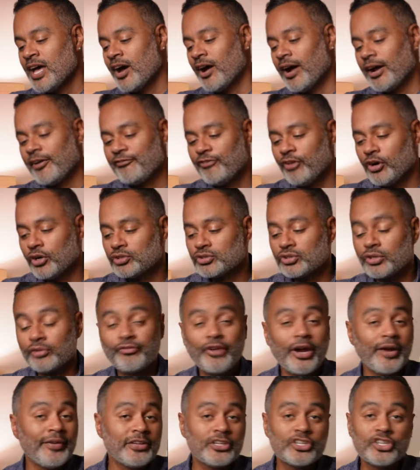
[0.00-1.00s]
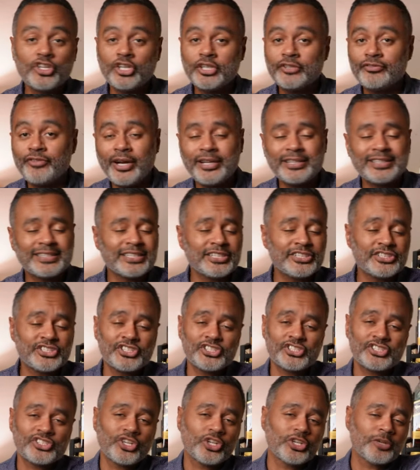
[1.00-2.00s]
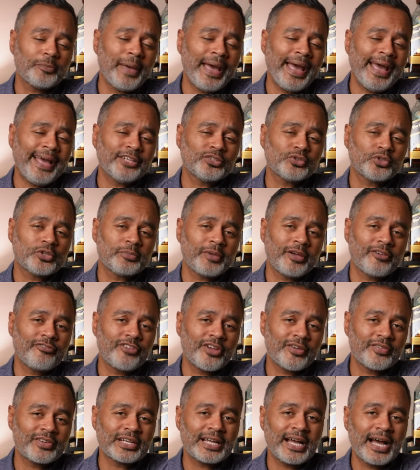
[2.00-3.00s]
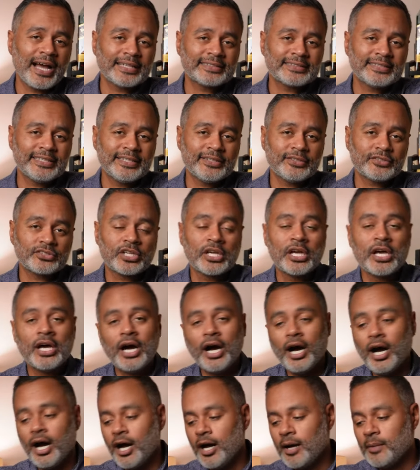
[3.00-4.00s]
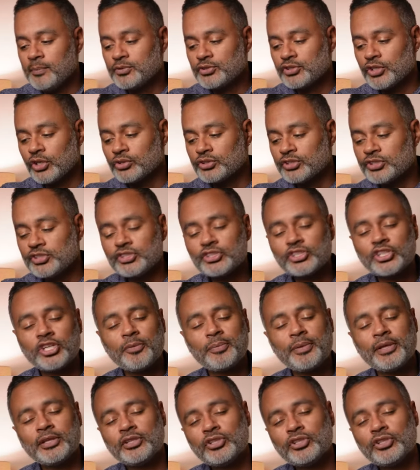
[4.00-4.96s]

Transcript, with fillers: All right, folks, so very good, very delicious. You know, the Manhattan is one of my favorite cocktails. Um, so this is gonna be a